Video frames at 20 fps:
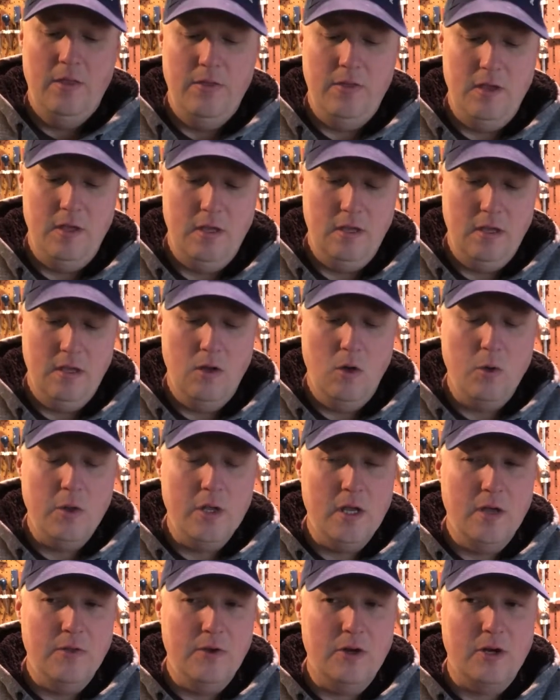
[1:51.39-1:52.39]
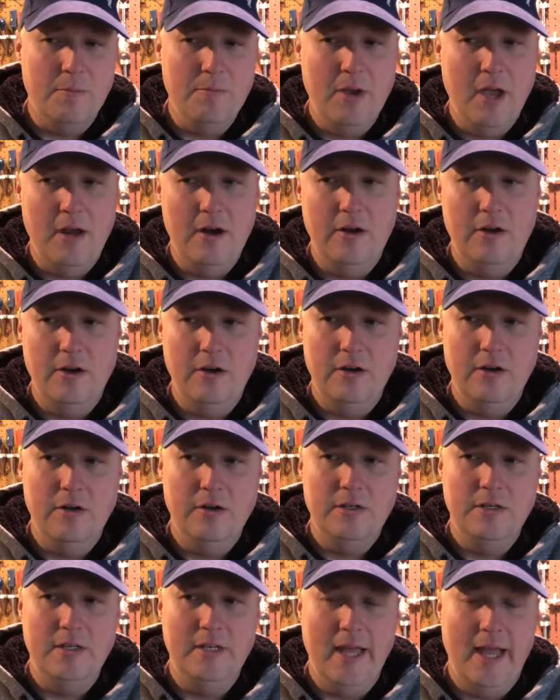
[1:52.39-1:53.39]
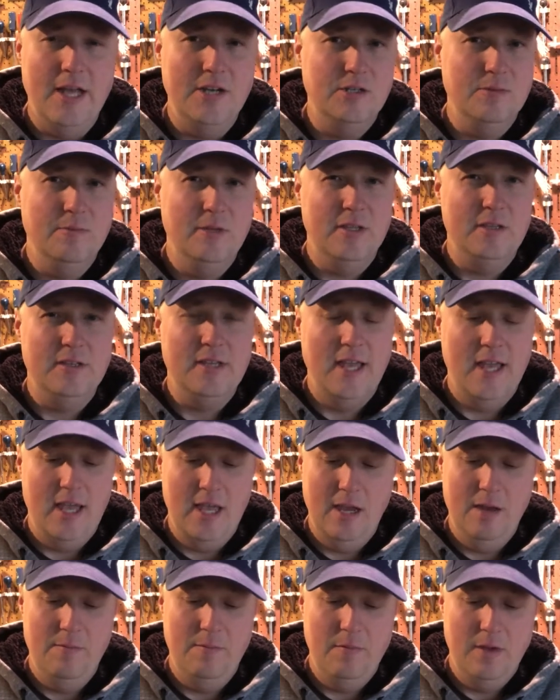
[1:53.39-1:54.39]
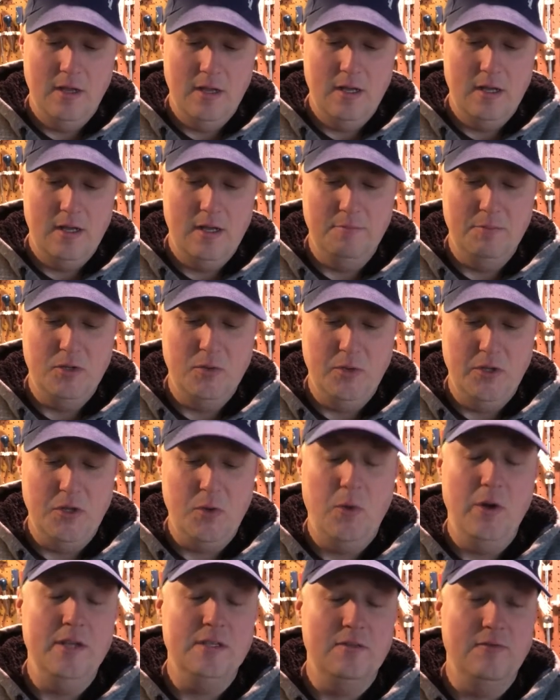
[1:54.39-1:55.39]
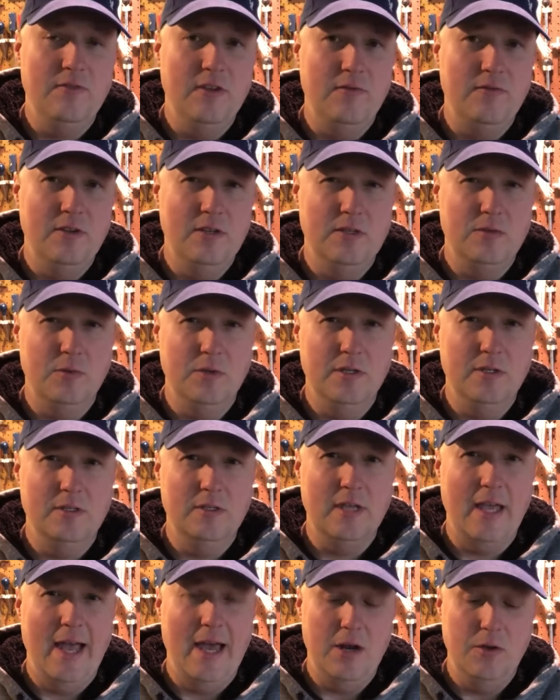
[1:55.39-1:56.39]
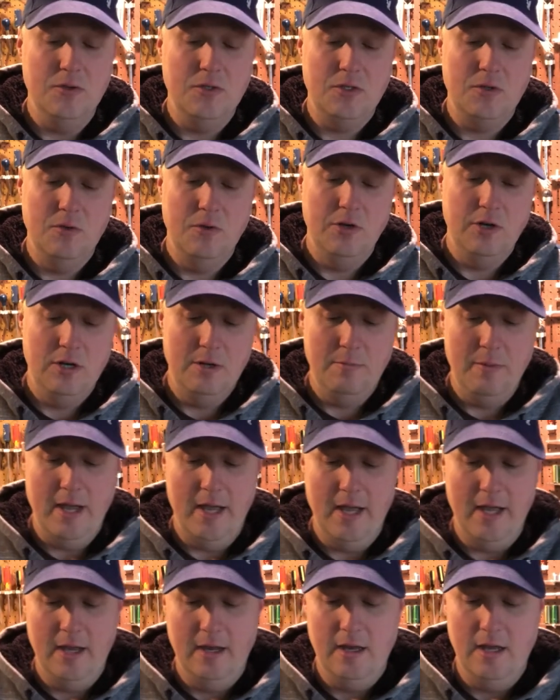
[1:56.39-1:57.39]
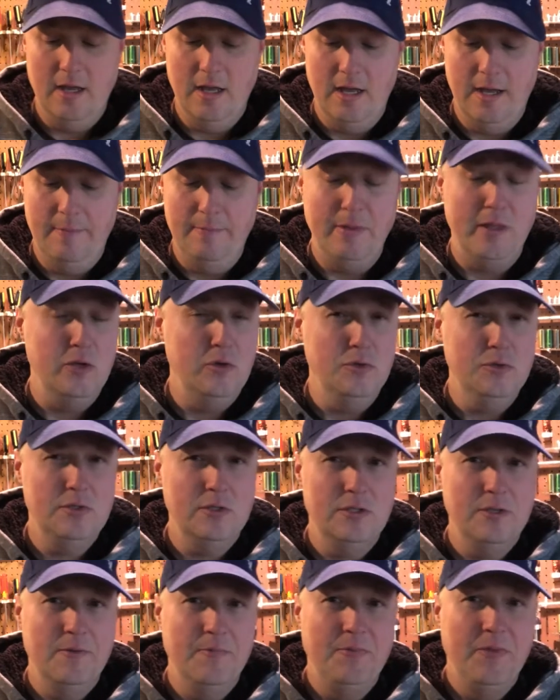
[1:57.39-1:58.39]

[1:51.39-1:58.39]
The only other competitor to Dodgem at the time, between the 20s and 50s, was Auto Scooter by Luce.